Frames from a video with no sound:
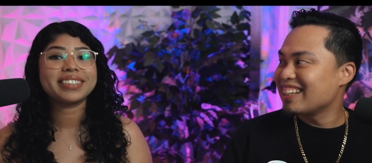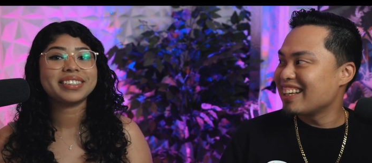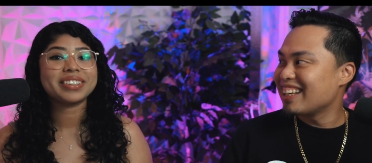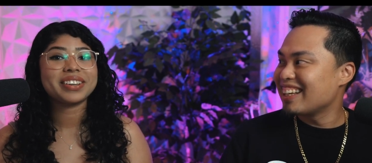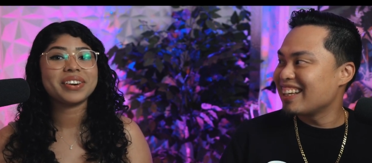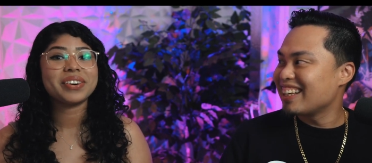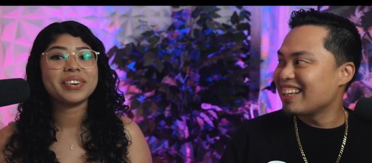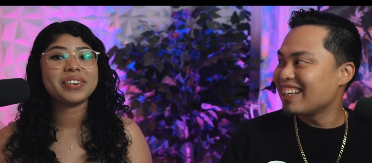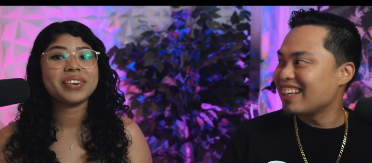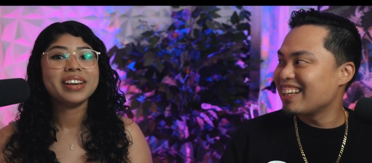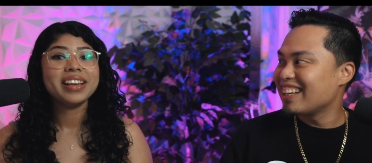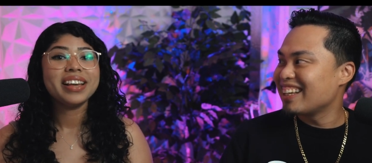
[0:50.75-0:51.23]
Speaker 1: Yeah.
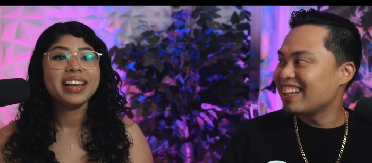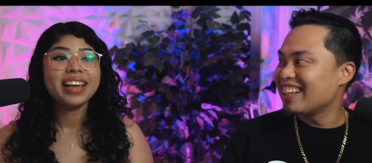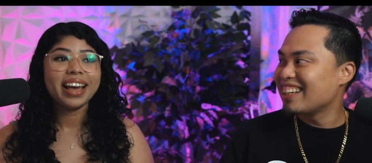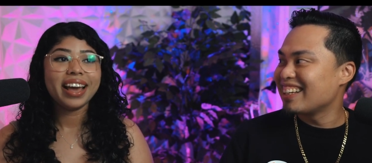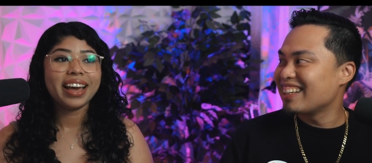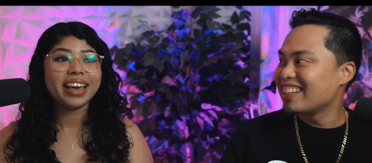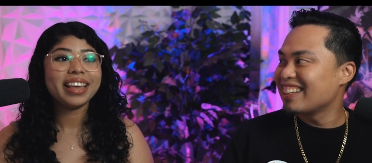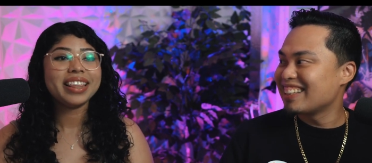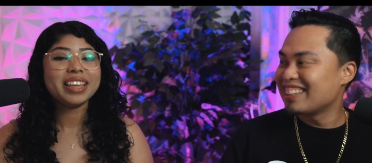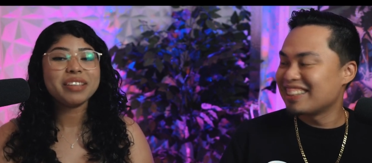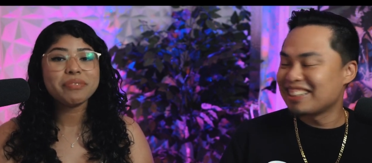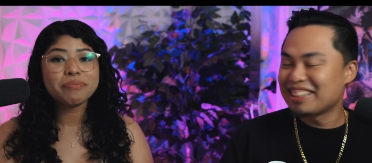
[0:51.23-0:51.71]
So
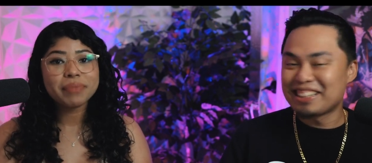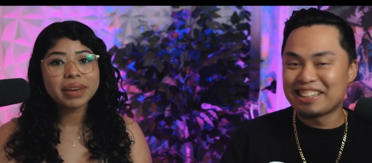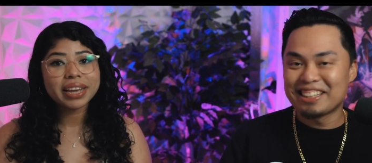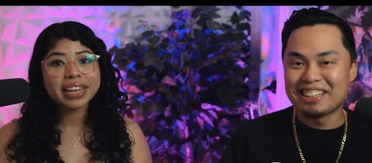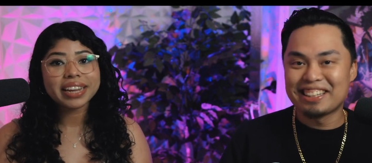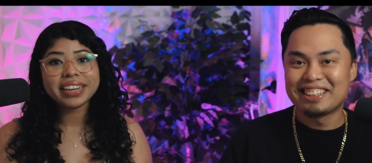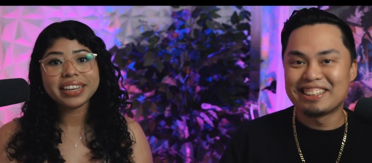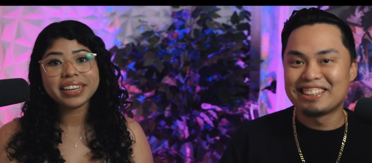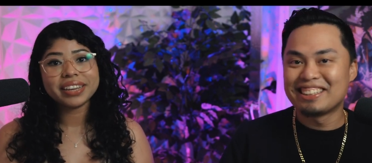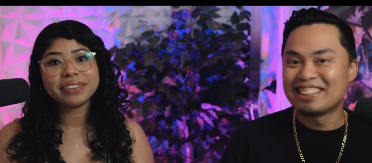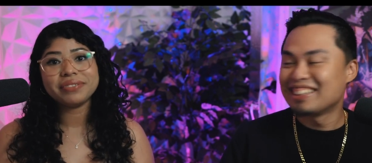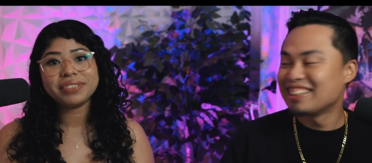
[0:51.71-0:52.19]
and then
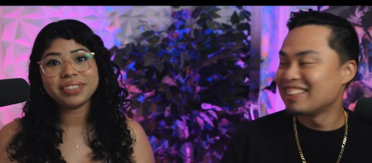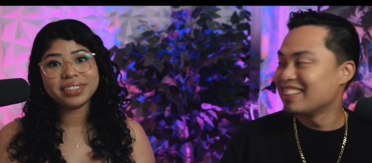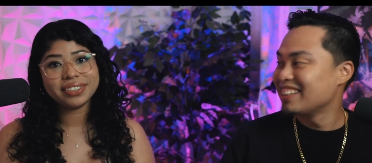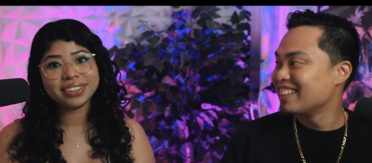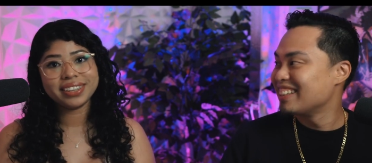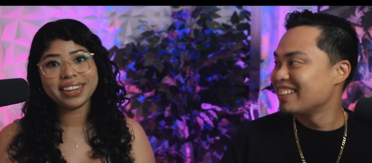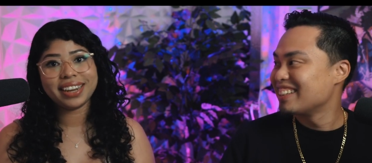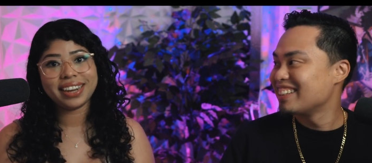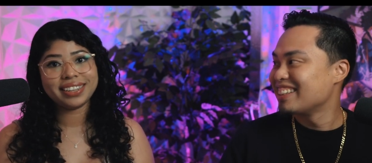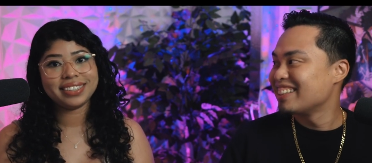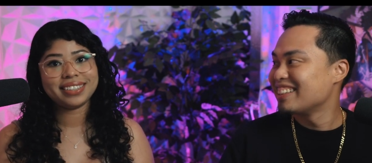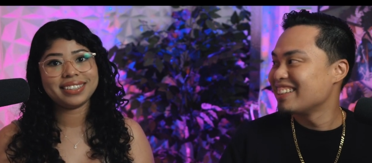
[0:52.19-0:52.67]
many of
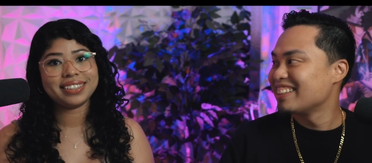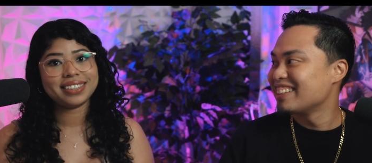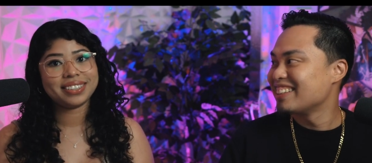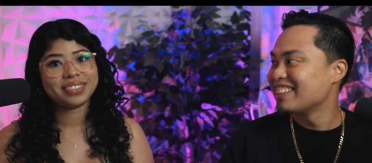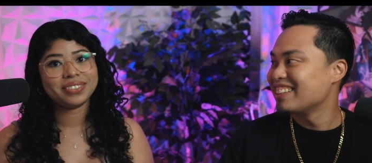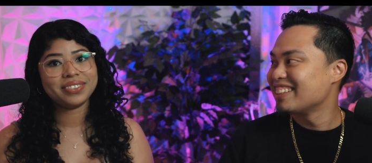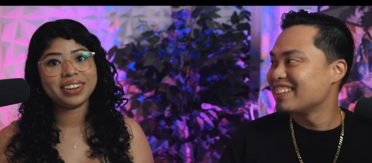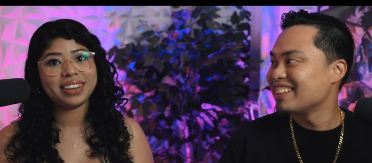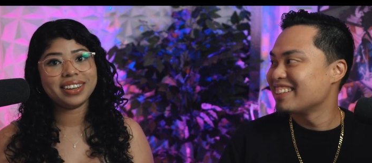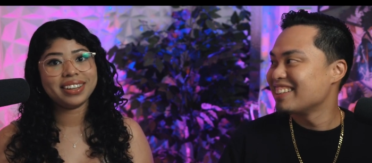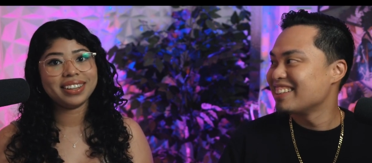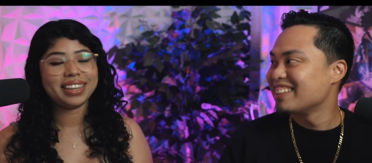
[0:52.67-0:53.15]
you guys
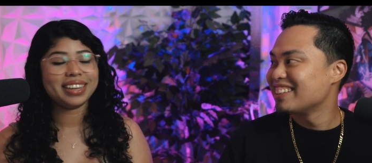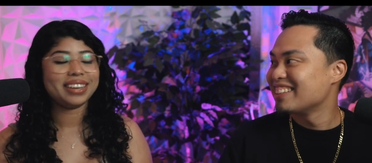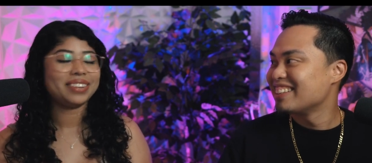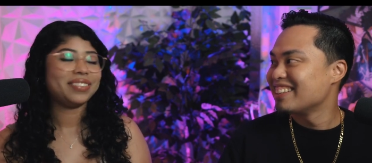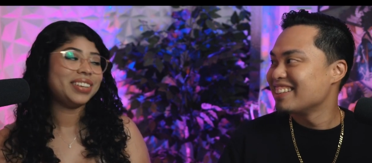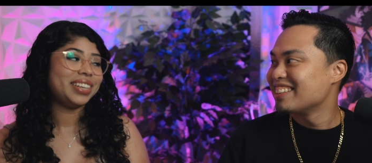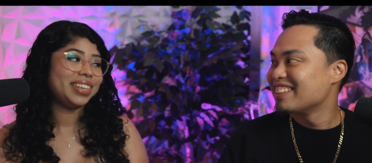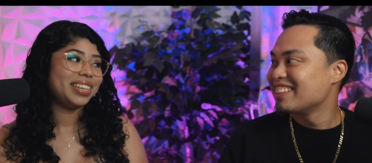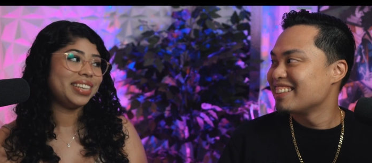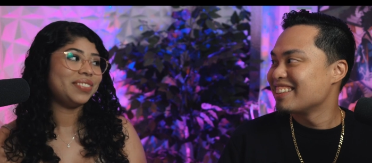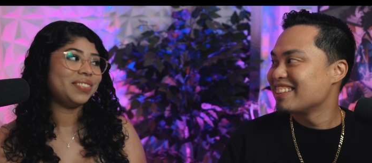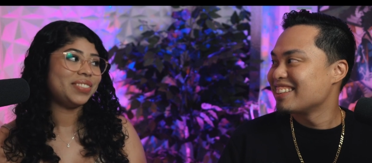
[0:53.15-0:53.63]
as well, like
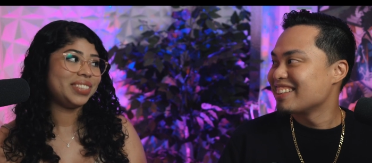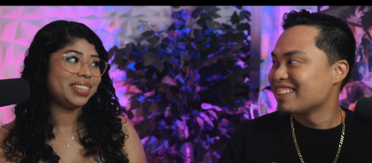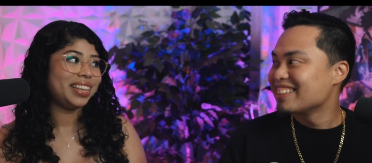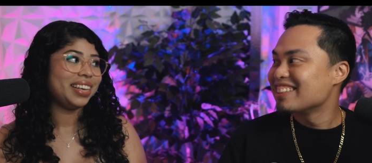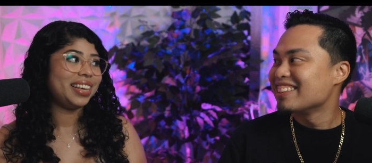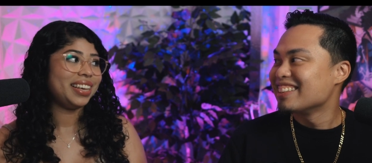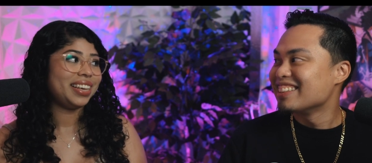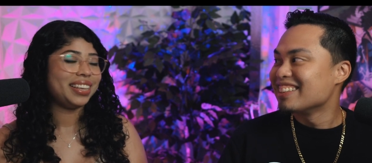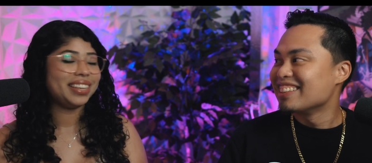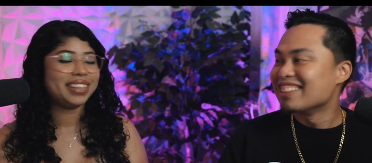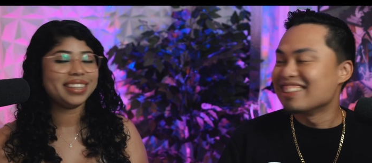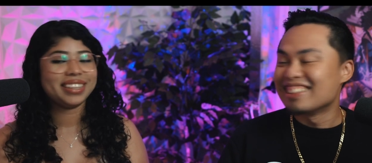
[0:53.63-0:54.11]
we keep
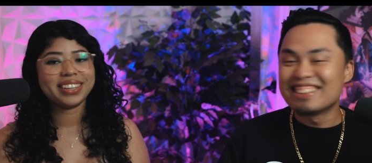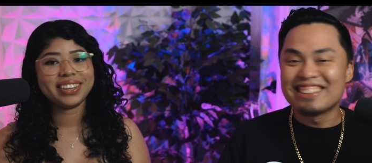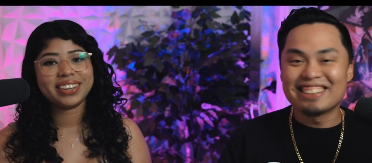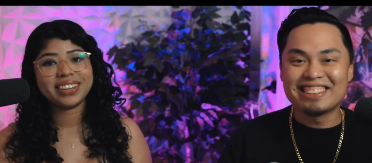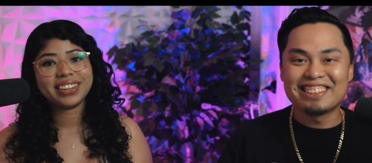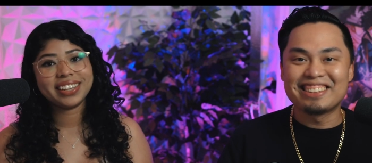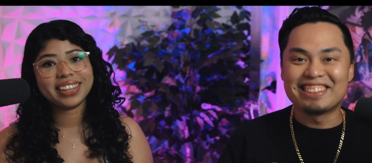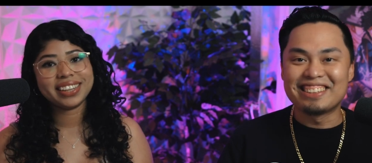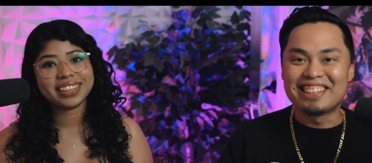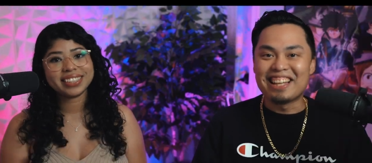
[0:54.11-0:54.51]
seeing, you know,